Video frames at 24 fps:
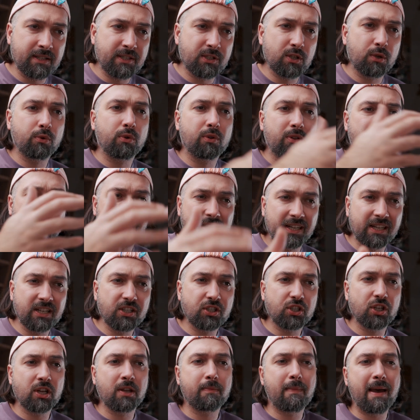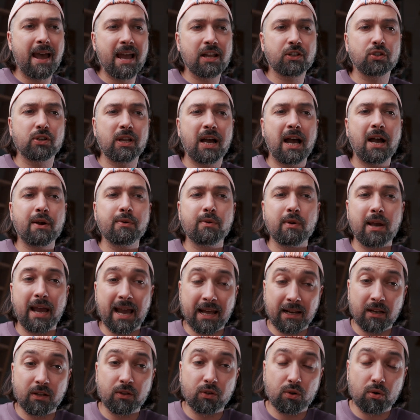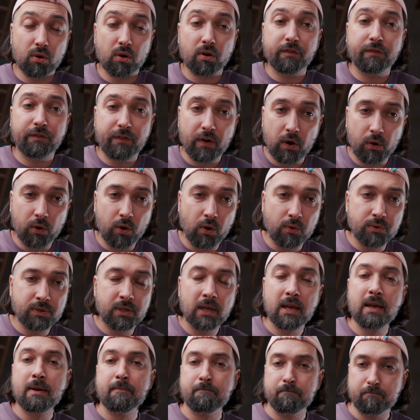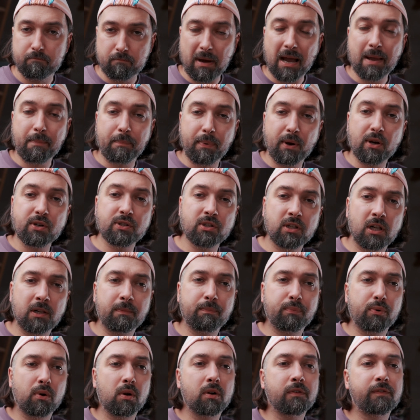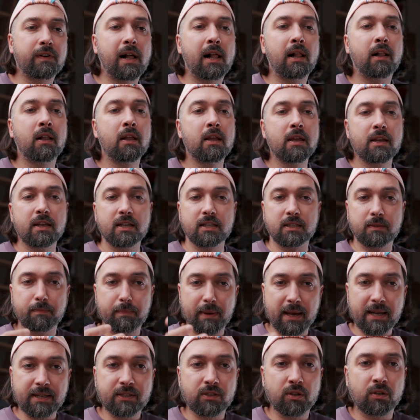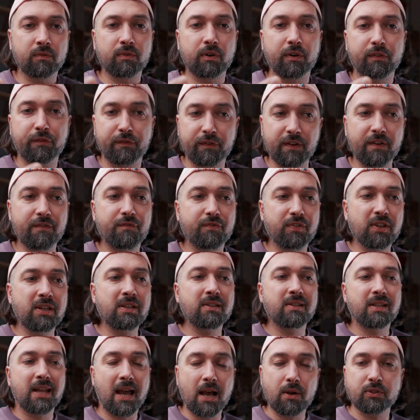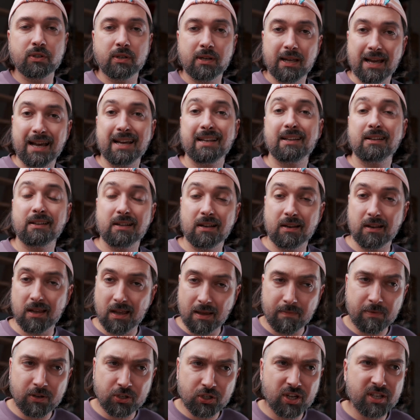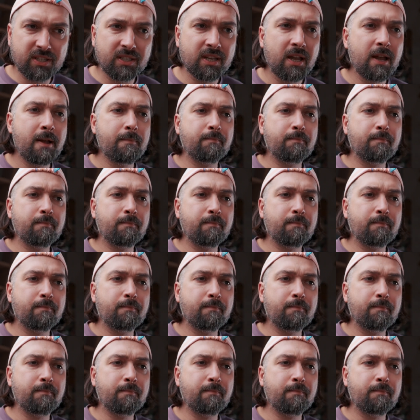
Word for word: So you teach Imagen how you edit your photos. My personal profile is based on over 15,000 edited images.